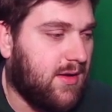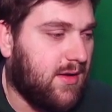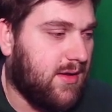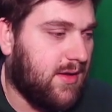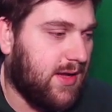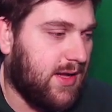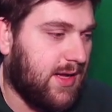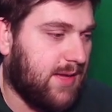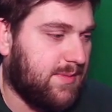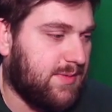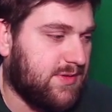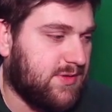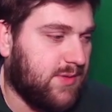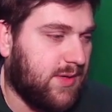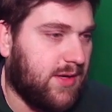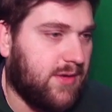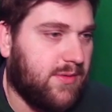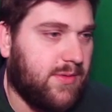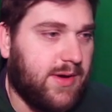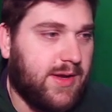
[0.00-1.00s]

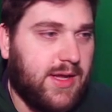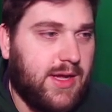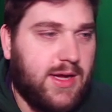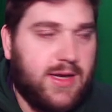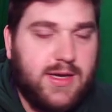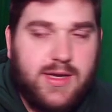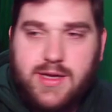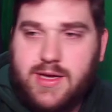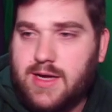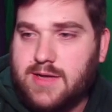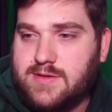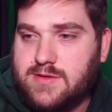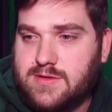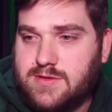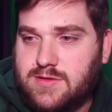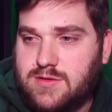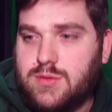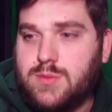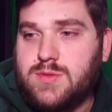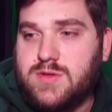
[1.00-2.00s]
between Rigion and
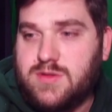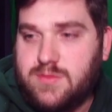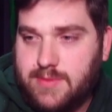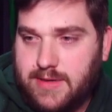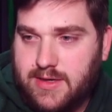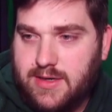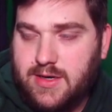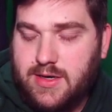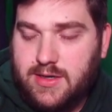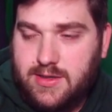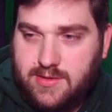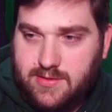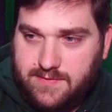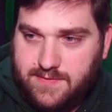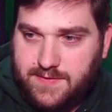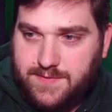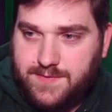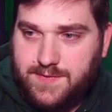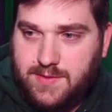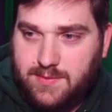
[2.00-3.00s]
Khazad-dûm is about
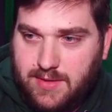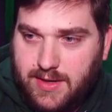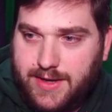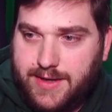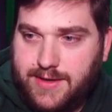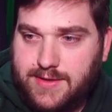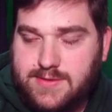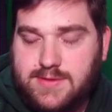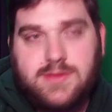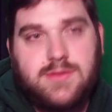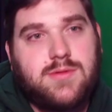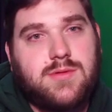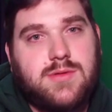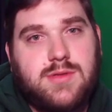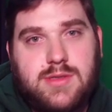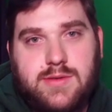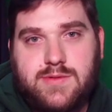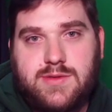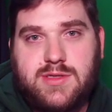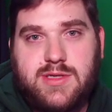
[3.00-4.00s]
150 miles,
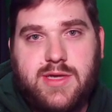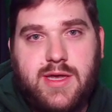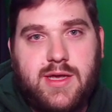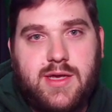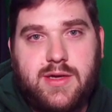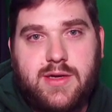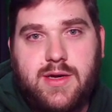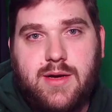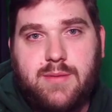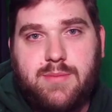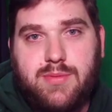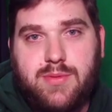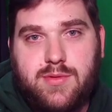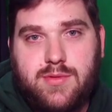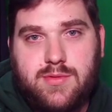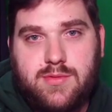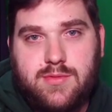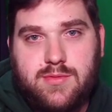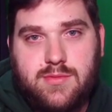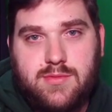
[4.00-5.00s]
give or take
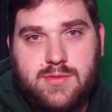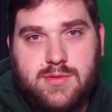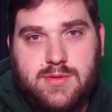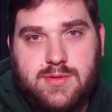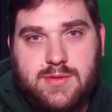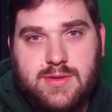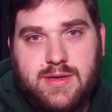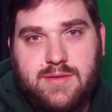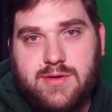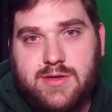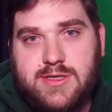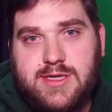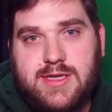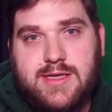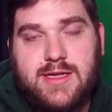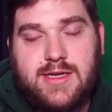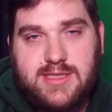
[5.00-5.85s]
like